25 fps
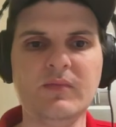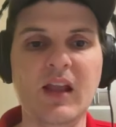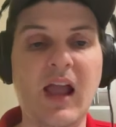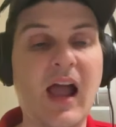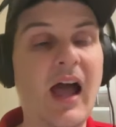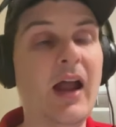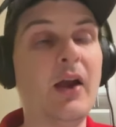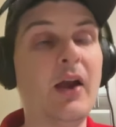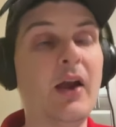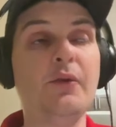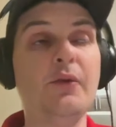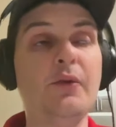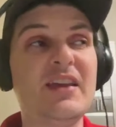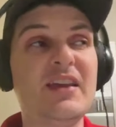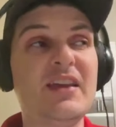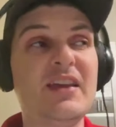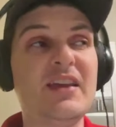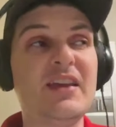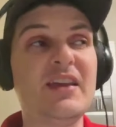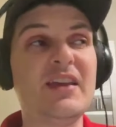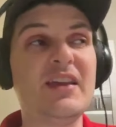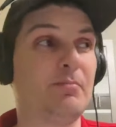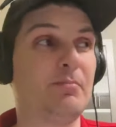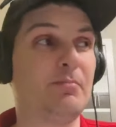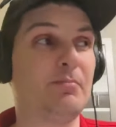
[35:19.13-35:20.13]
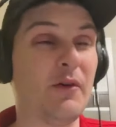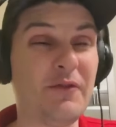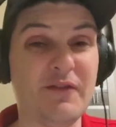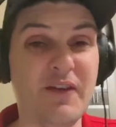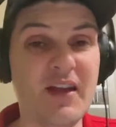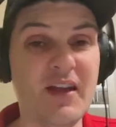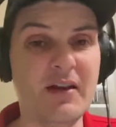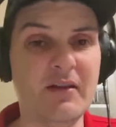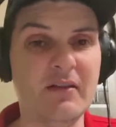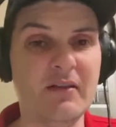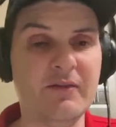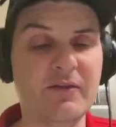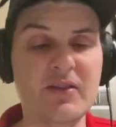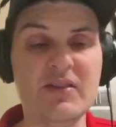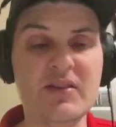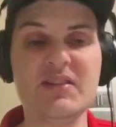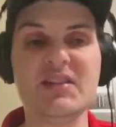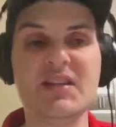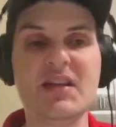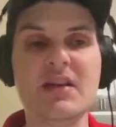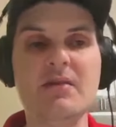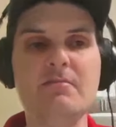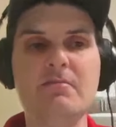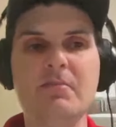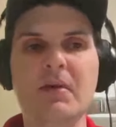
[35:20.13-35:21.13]
I don't think he's a perfect fit for this
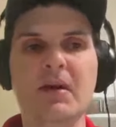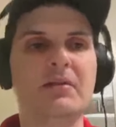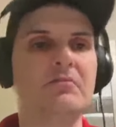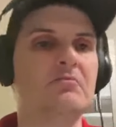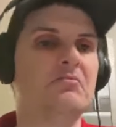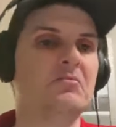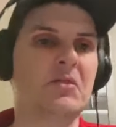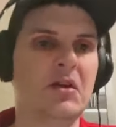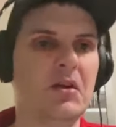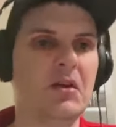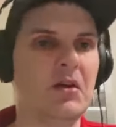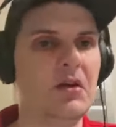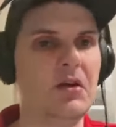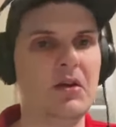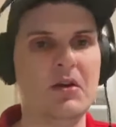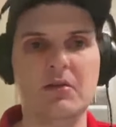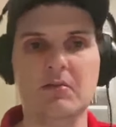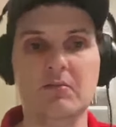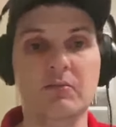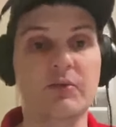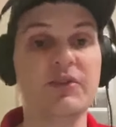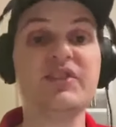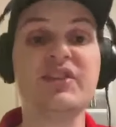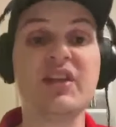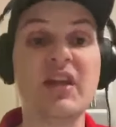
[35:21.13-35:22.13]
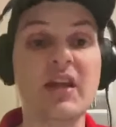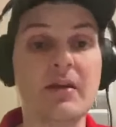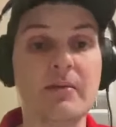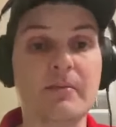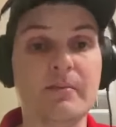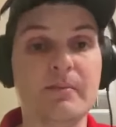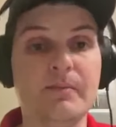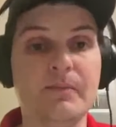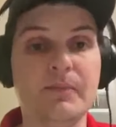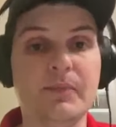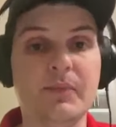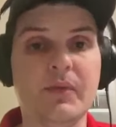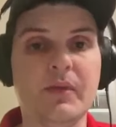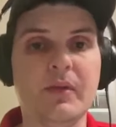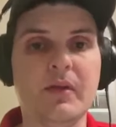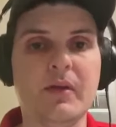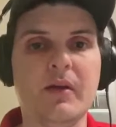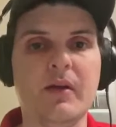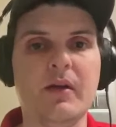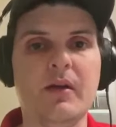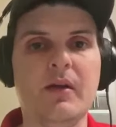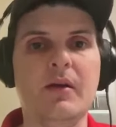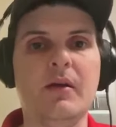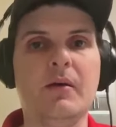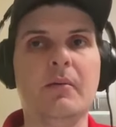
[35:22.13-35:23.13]
team, but we'll see.
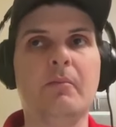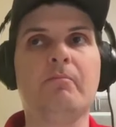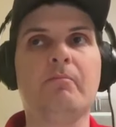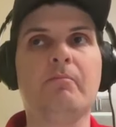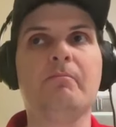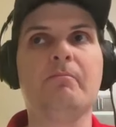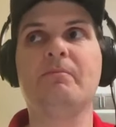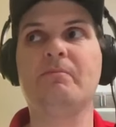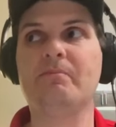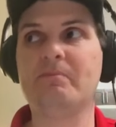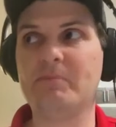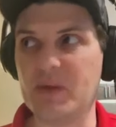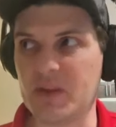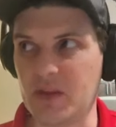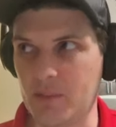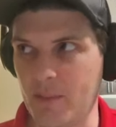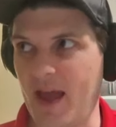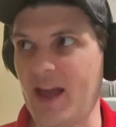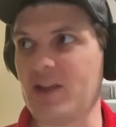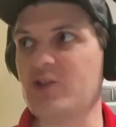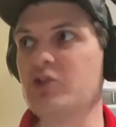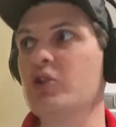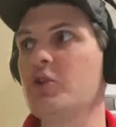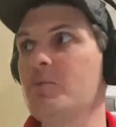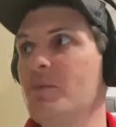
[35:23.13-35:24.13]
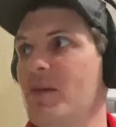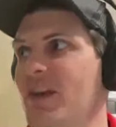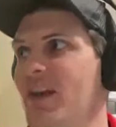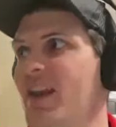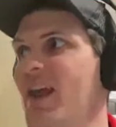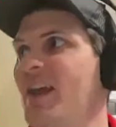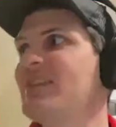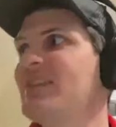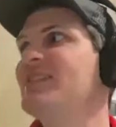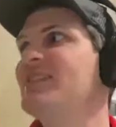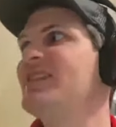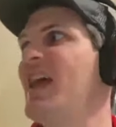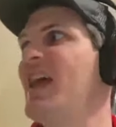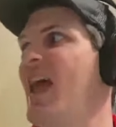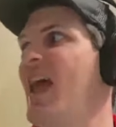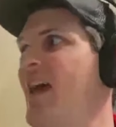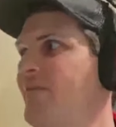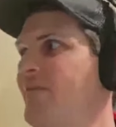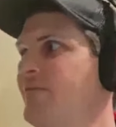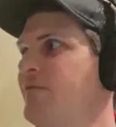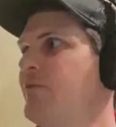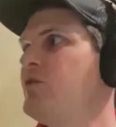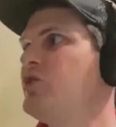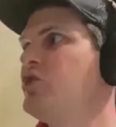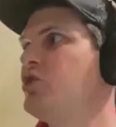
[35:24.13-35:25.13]
But the Magic could be connected to
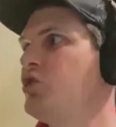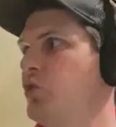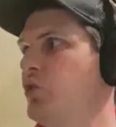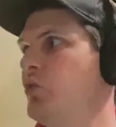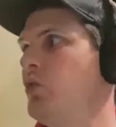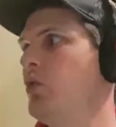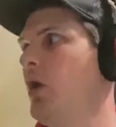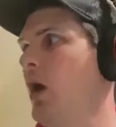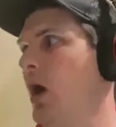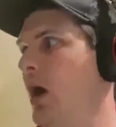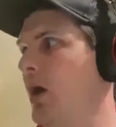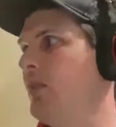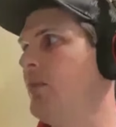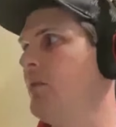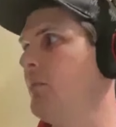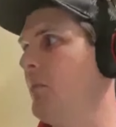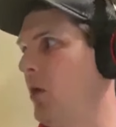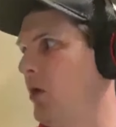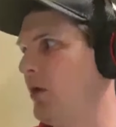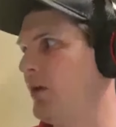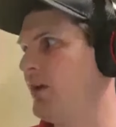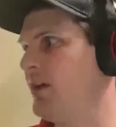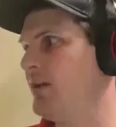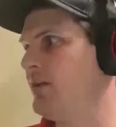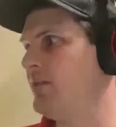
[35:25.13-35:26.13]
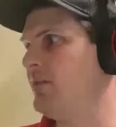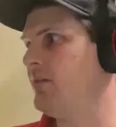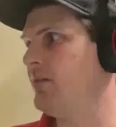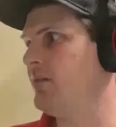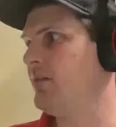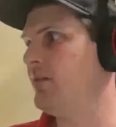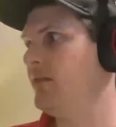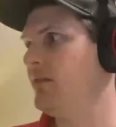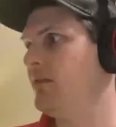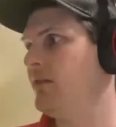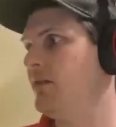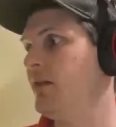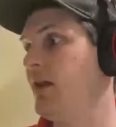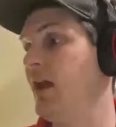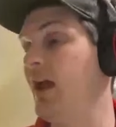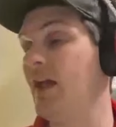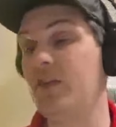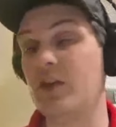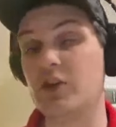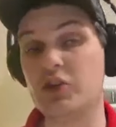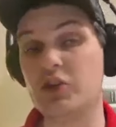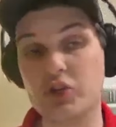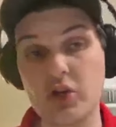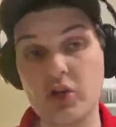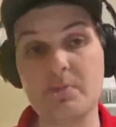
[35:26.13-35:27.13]
every shooter on the market, and
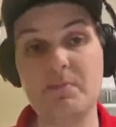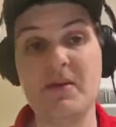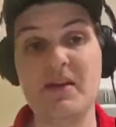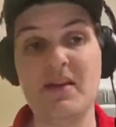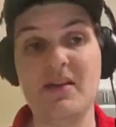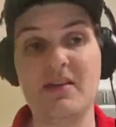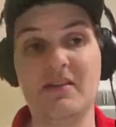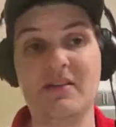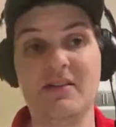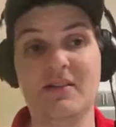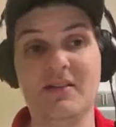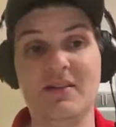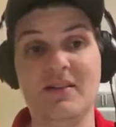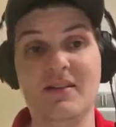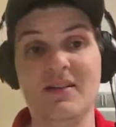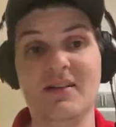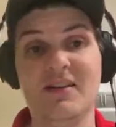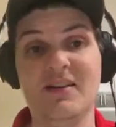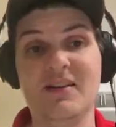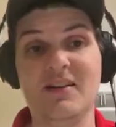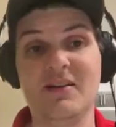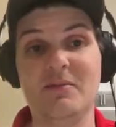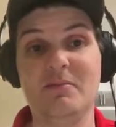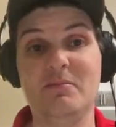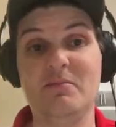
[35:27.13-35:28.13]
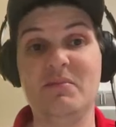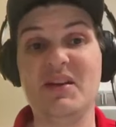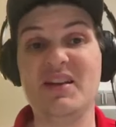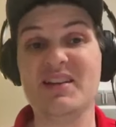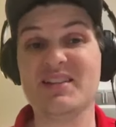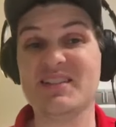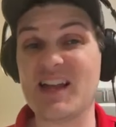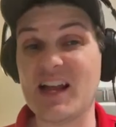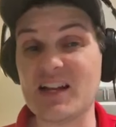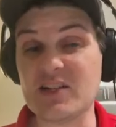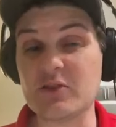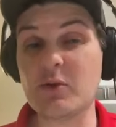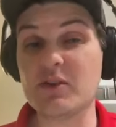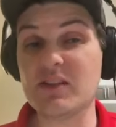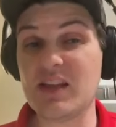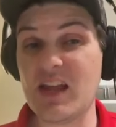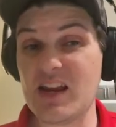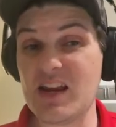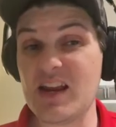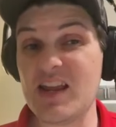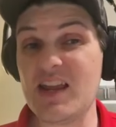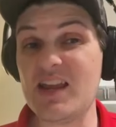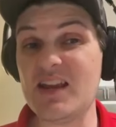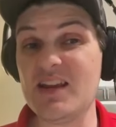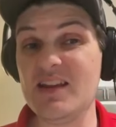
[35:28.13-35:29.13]
they should be, because that's what they
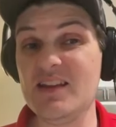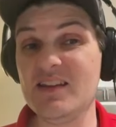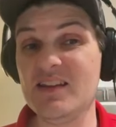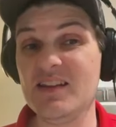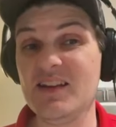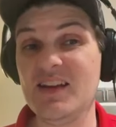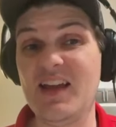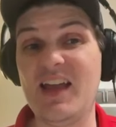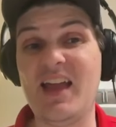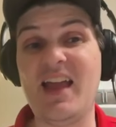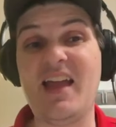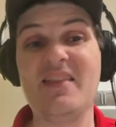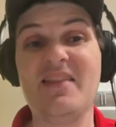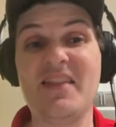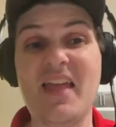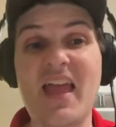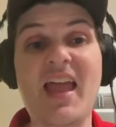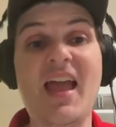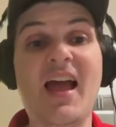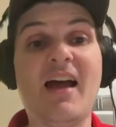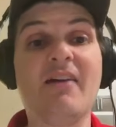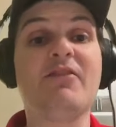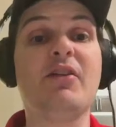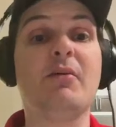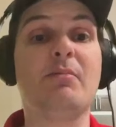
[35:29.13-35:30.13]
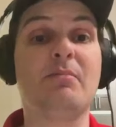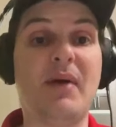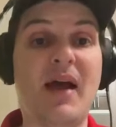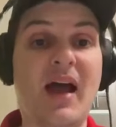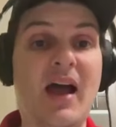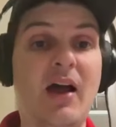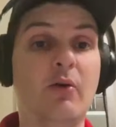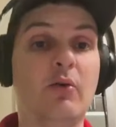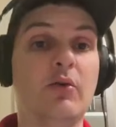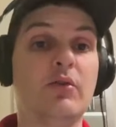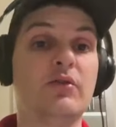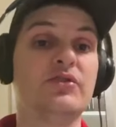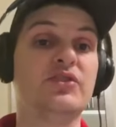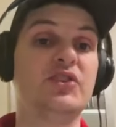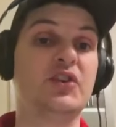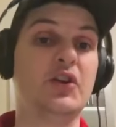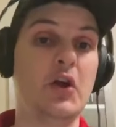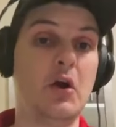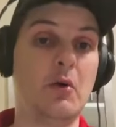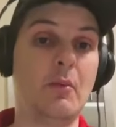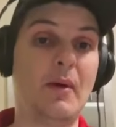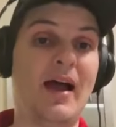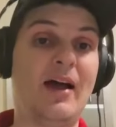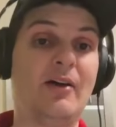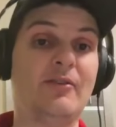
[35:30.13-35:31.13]
need, and they have the power to
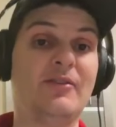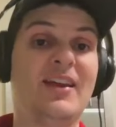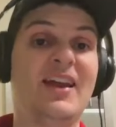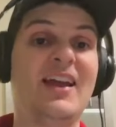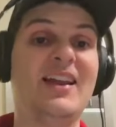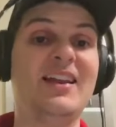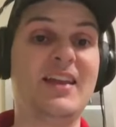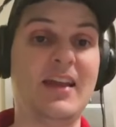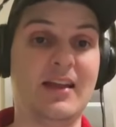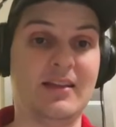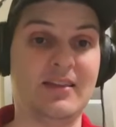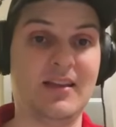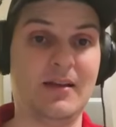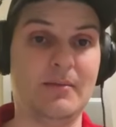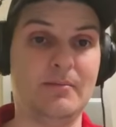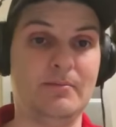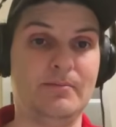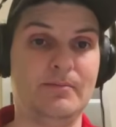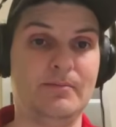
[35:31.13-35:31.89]
go out and get them.